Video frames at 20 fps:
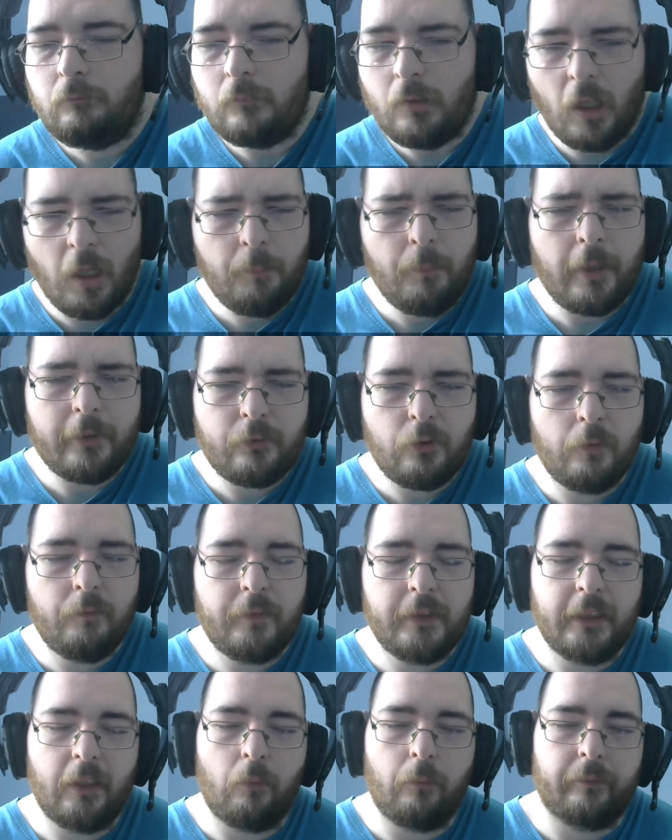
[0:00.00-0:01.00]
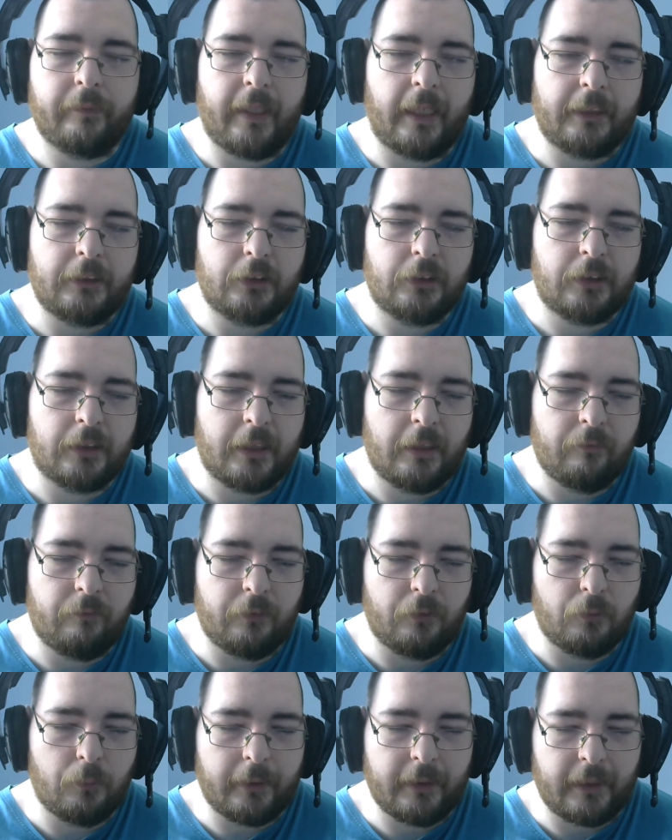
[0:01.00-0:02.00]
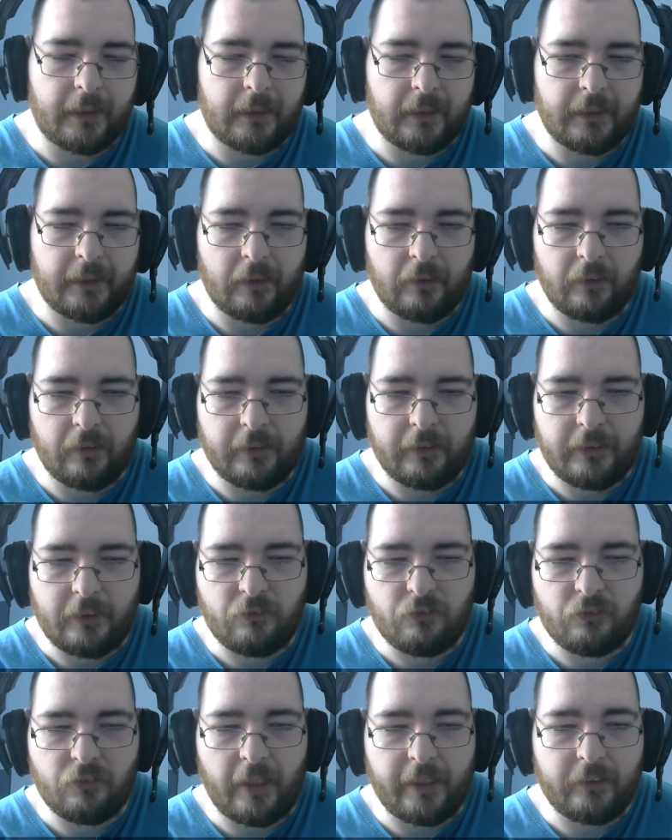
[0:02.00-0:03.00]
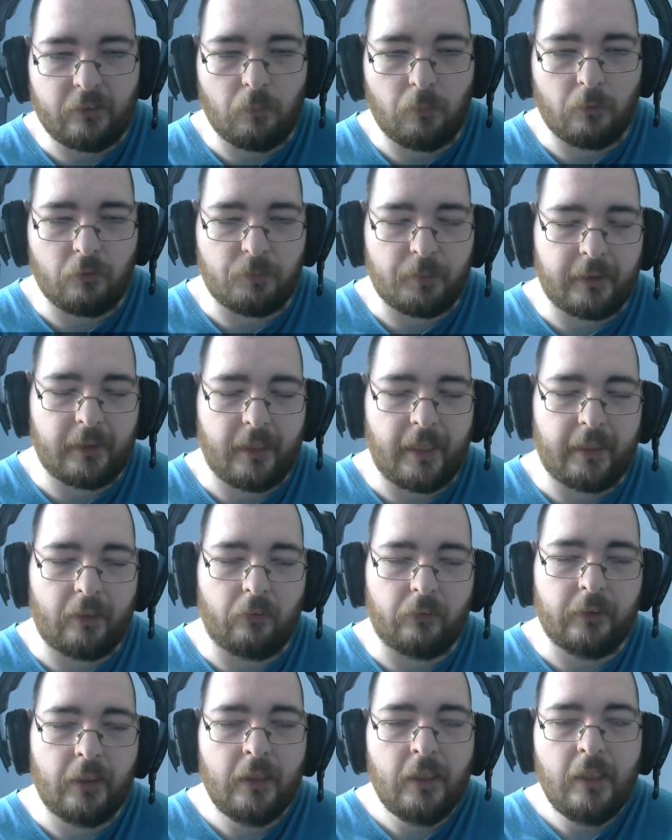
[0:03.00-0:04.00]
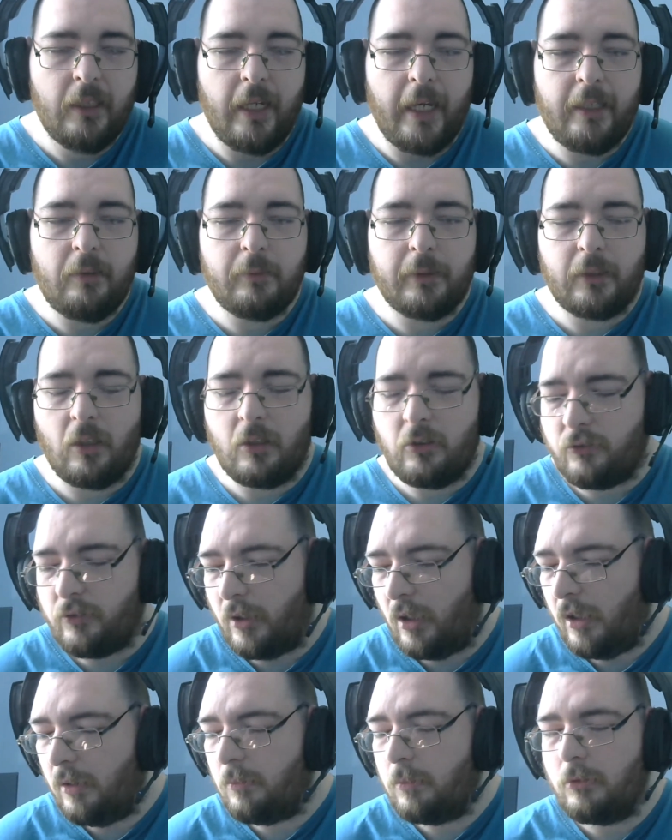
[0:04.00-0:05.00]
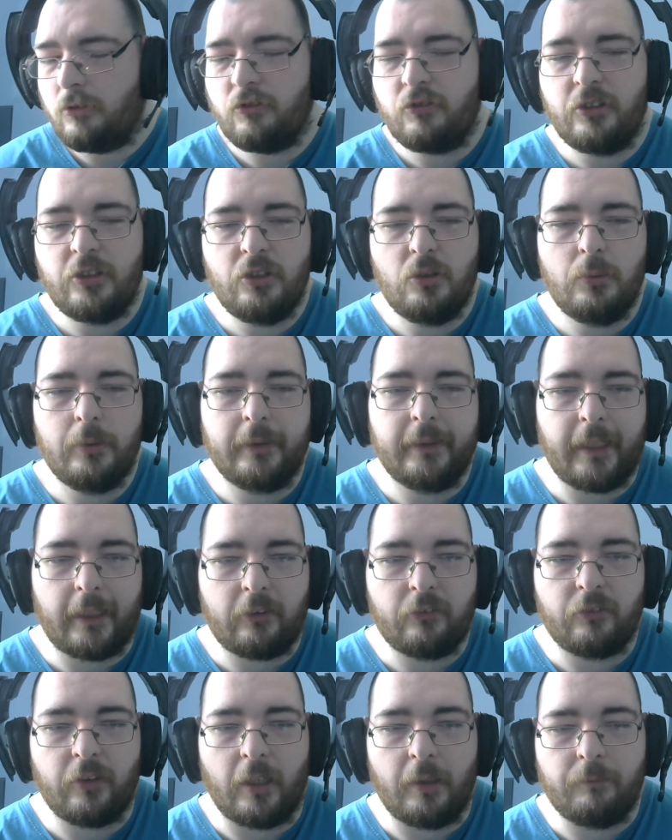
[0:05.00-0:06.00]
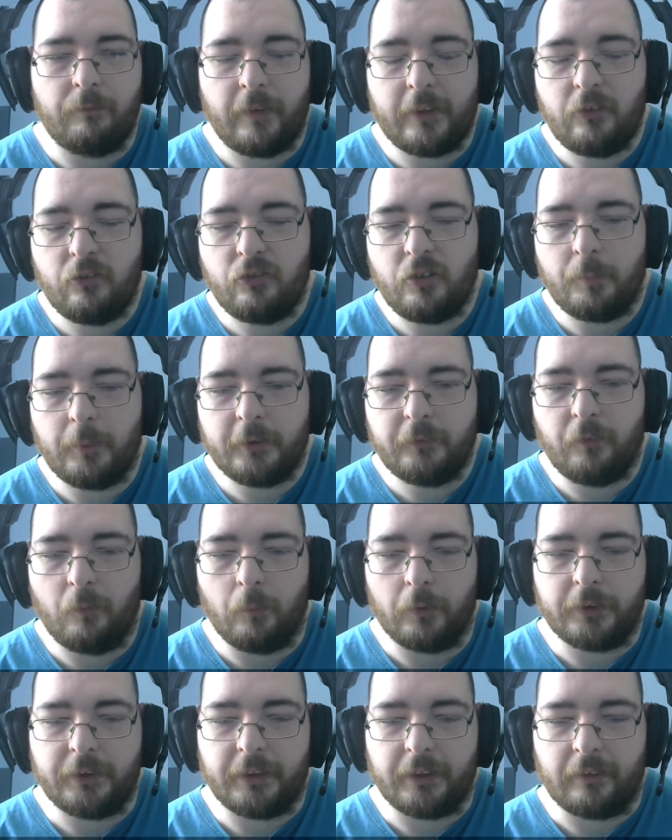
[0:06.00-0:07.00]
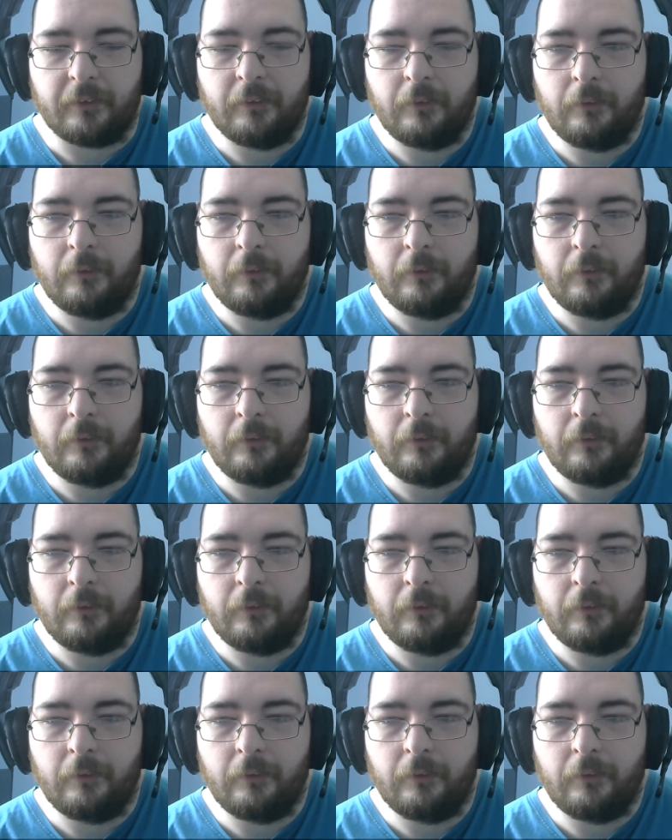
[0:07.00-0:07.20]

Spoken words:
I might do a video on that just to give you an inkling, an insight into what's been going on. Anyway, guys, I will see you next time. Thank you so much for watching.